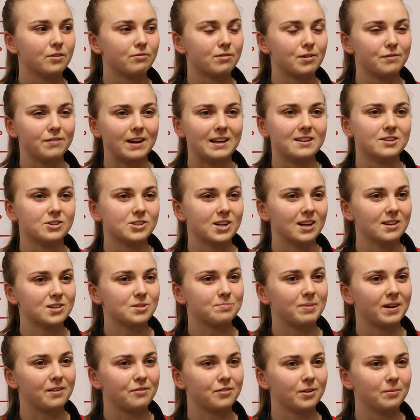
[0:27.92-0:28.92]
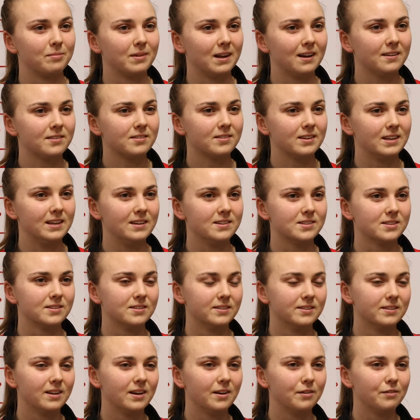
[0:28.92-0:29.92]
the revenge aspect from last
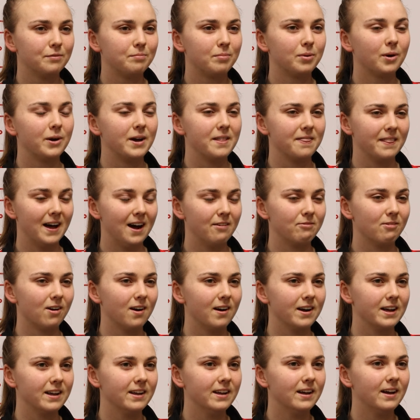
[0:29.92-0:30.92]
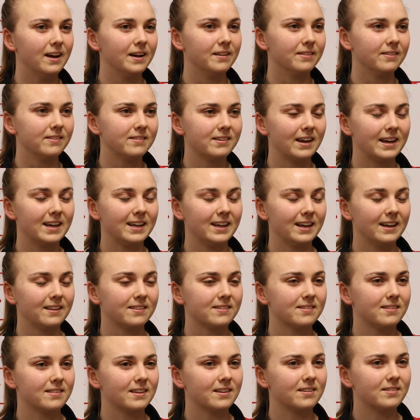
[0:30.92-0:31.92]
season of putting that right and take it
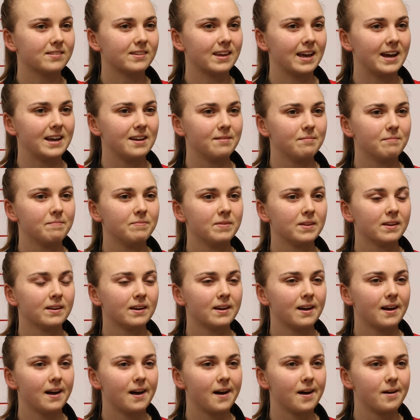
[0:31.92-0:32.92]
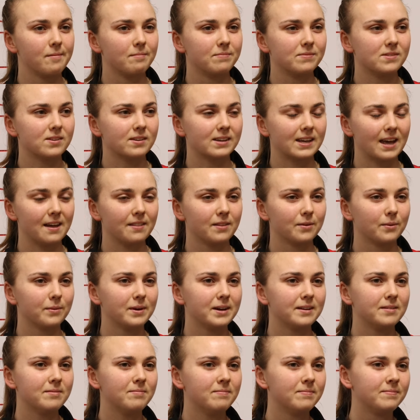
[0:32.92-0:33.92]
into this game to get the
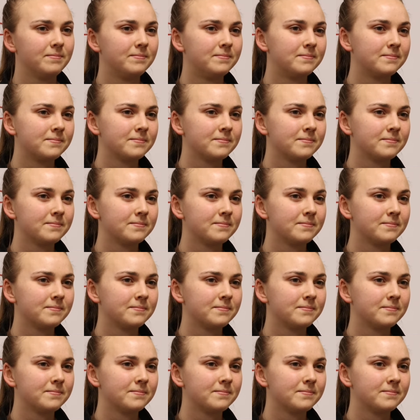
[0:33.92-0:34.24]
win.